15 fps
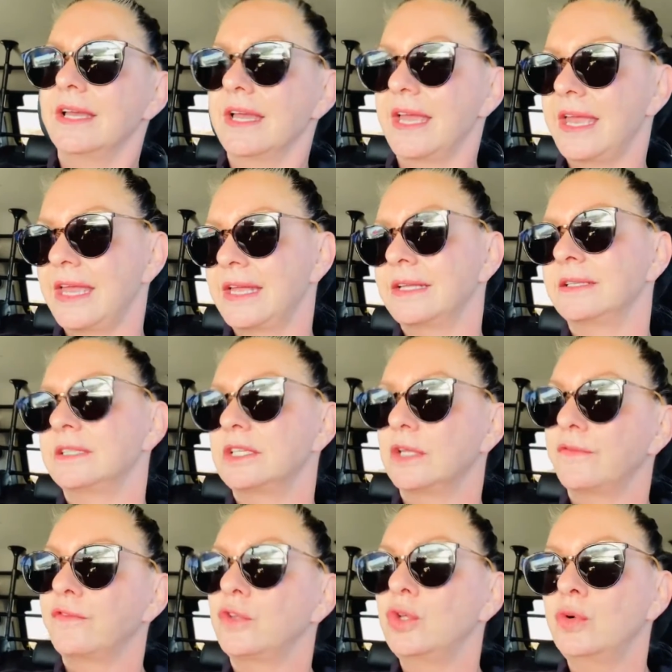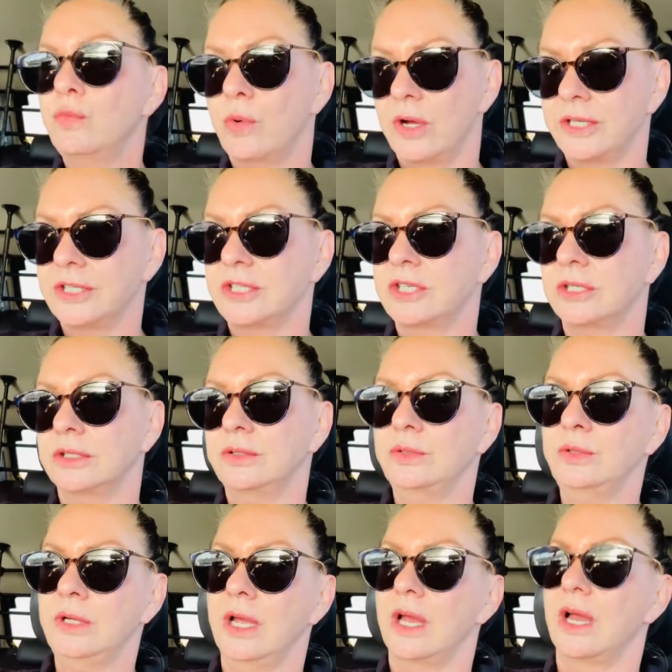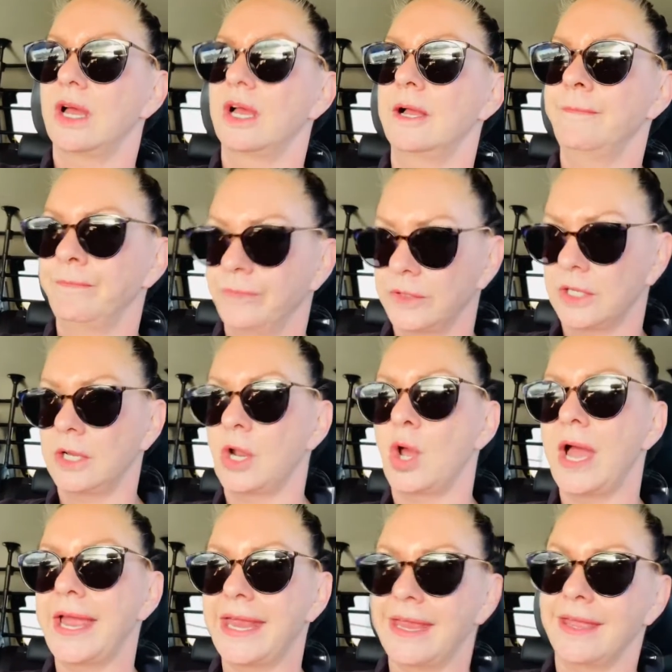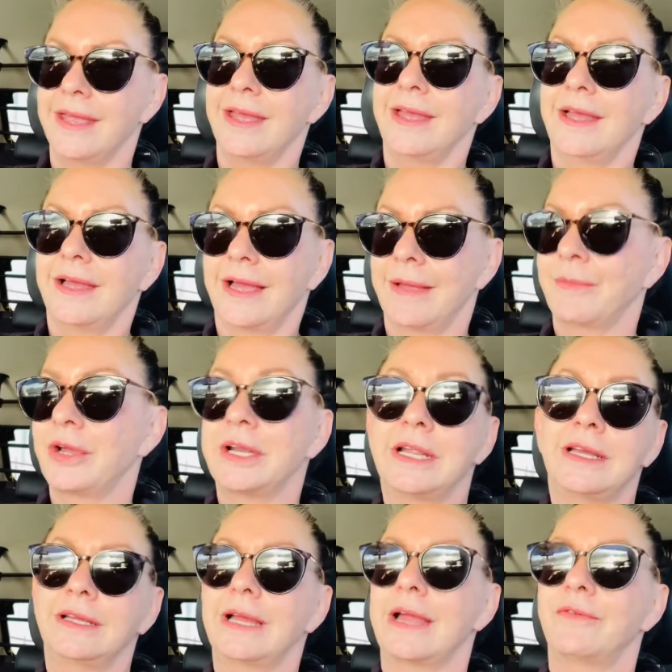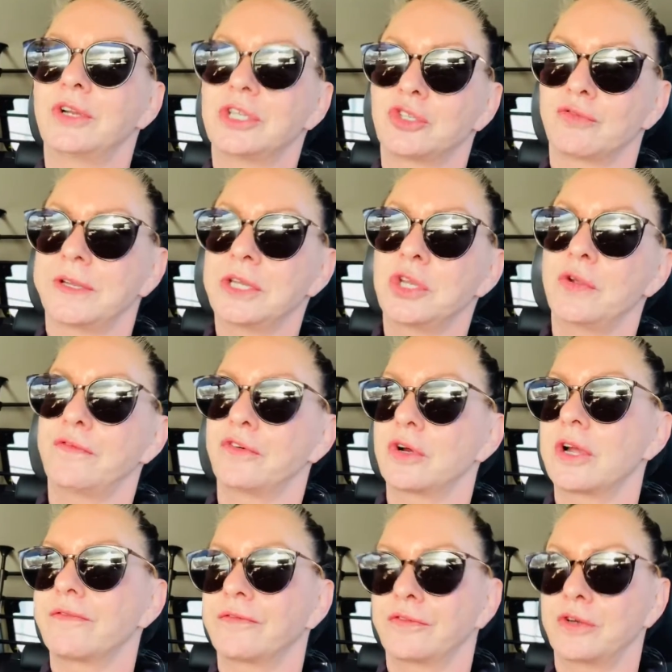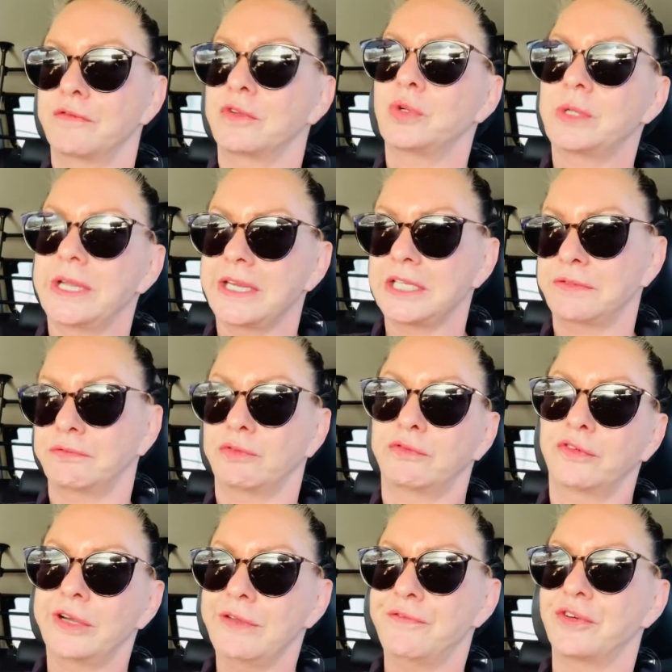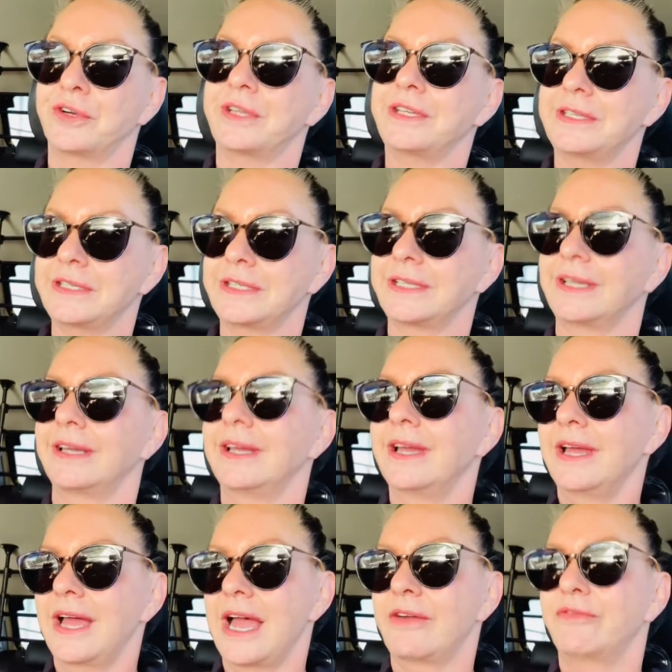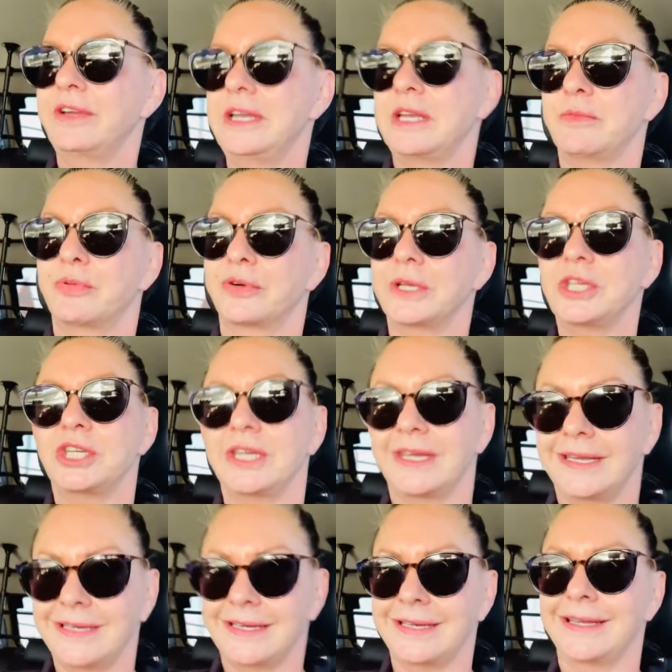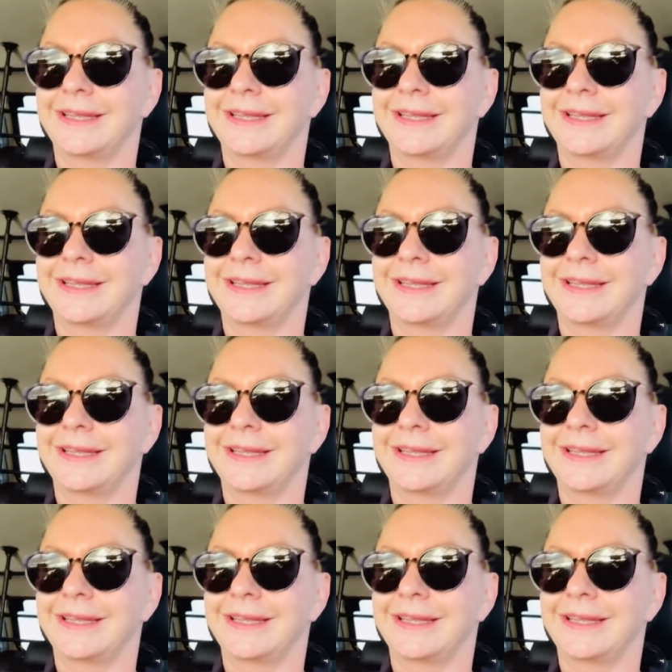and if you want to, I want to train you for a few days for free for this. I really appreciate it.